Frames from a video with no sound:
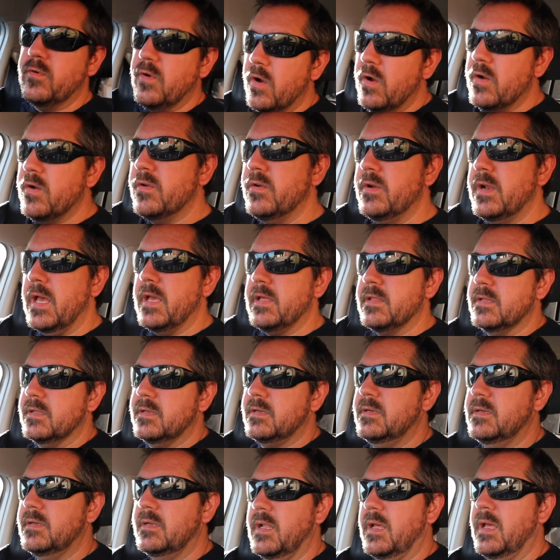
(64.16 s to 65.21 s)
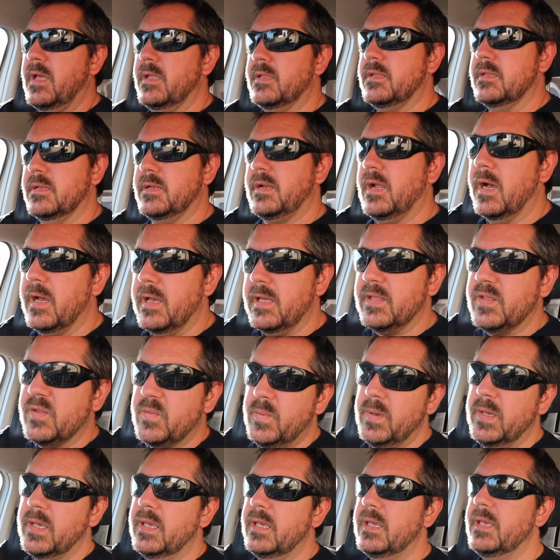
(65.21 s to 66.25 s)
grown as an
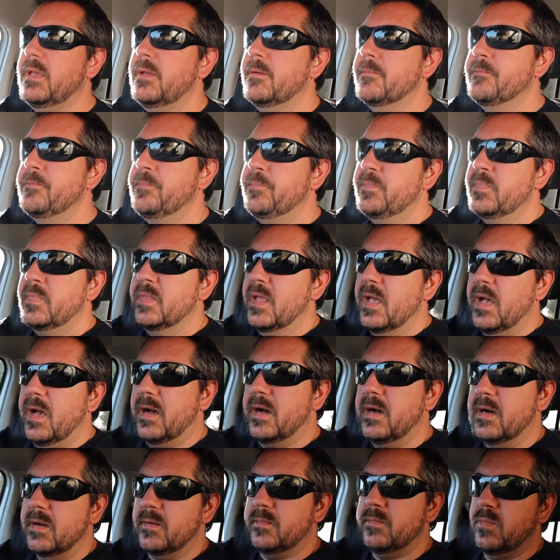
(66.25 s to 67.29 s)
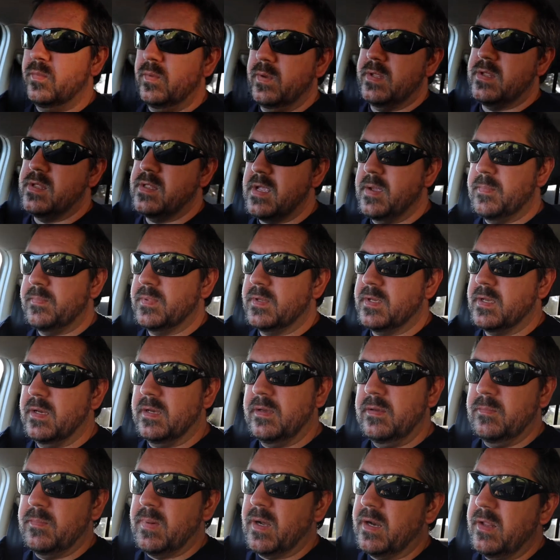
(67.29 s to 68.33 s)
ISP, we stepped
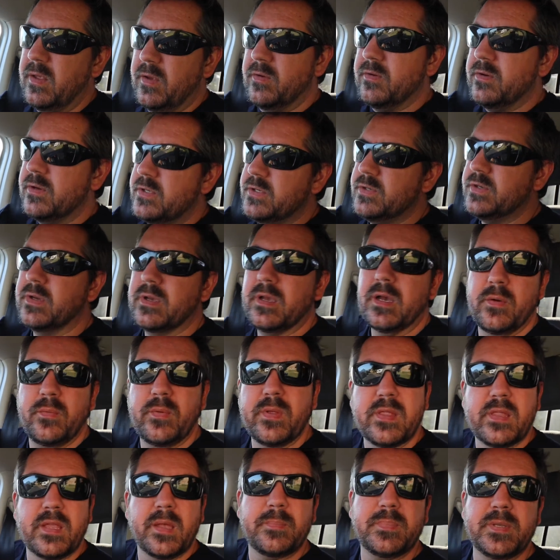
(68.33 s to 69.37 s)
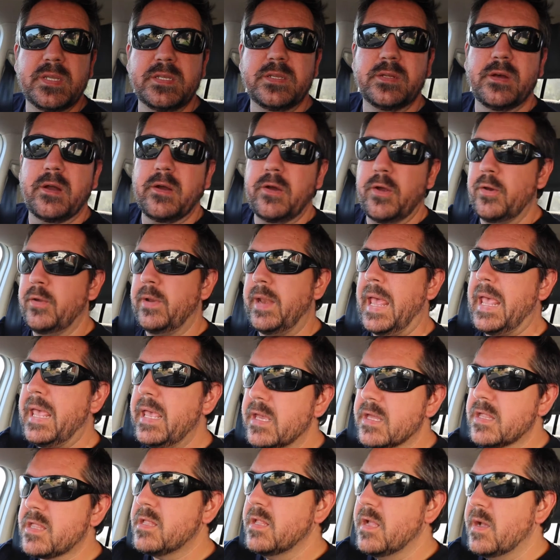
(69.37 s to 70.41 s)
about a year or two ago. We stepped into our own
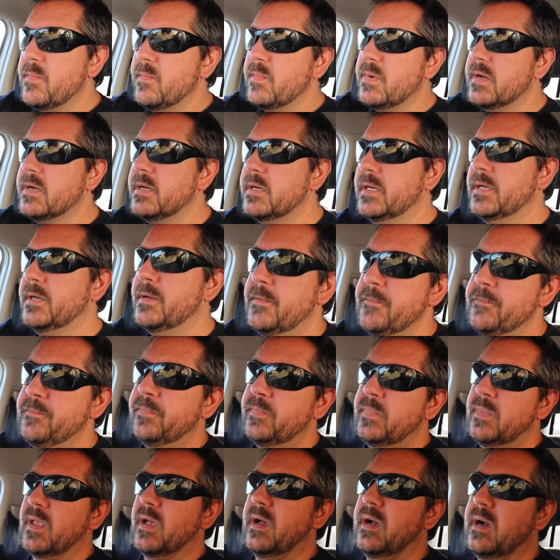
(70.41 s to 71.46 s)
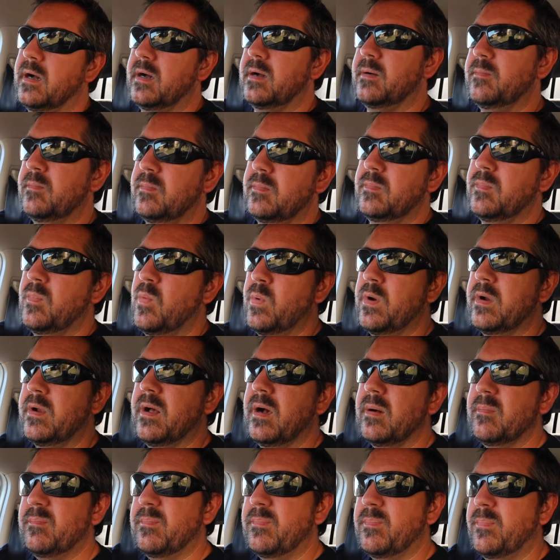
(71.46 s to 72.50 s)
AS number. We're
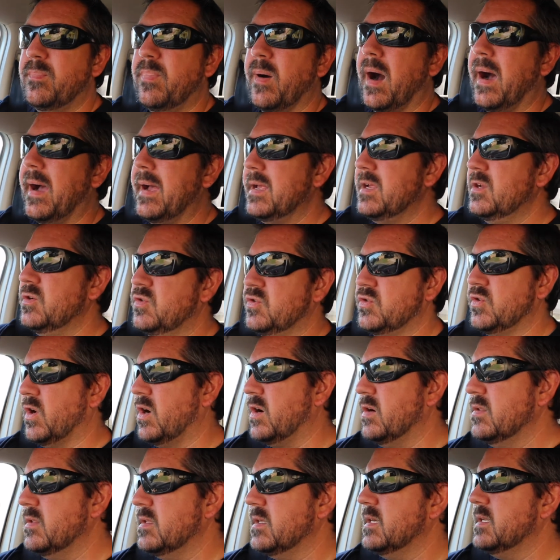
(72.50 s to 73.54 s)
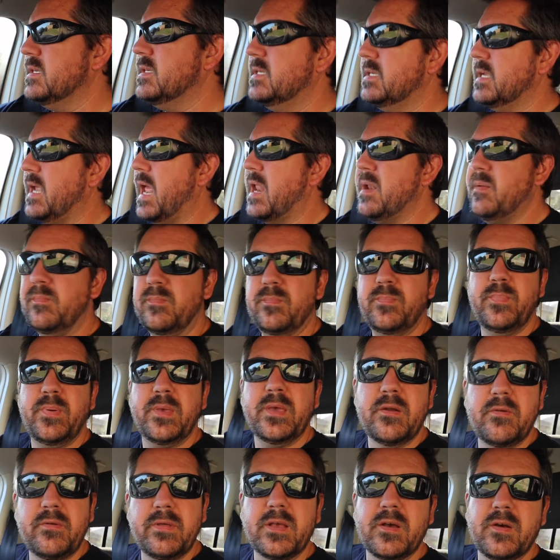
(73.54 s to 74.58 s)
now buying transit and
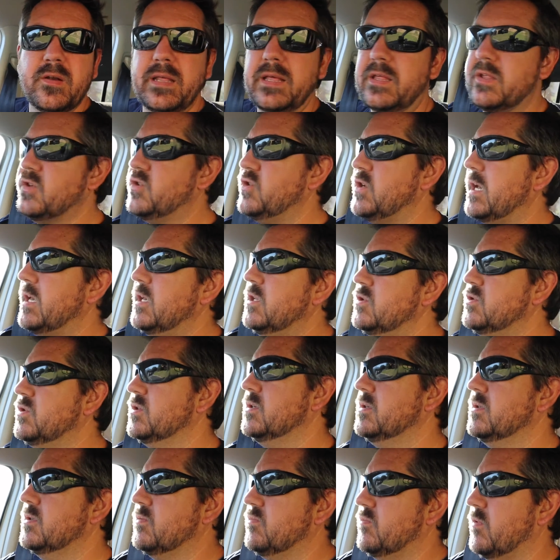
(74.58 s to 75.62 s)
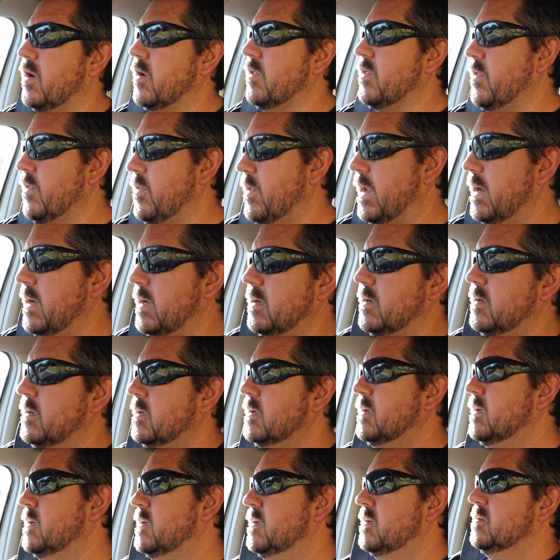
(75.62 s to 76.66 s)
peering on exchanges rather than
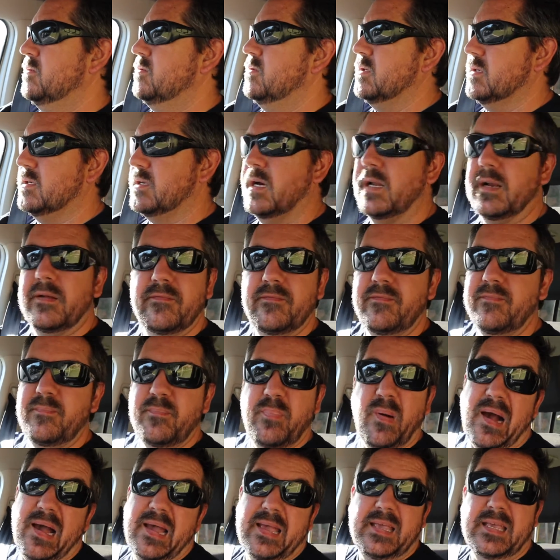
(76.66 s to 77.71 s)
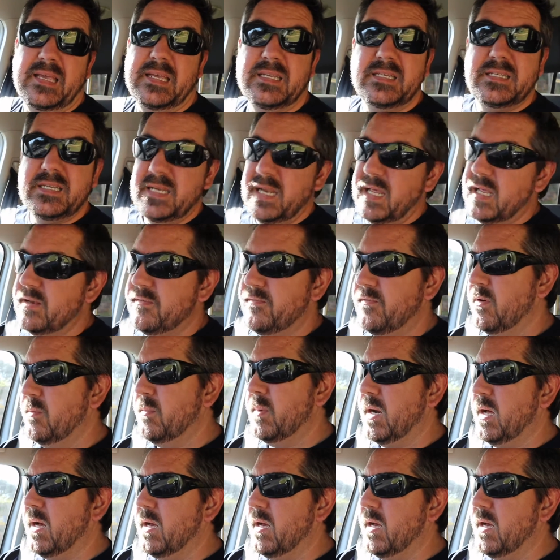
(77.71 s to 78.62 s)
just kind of buying internet from an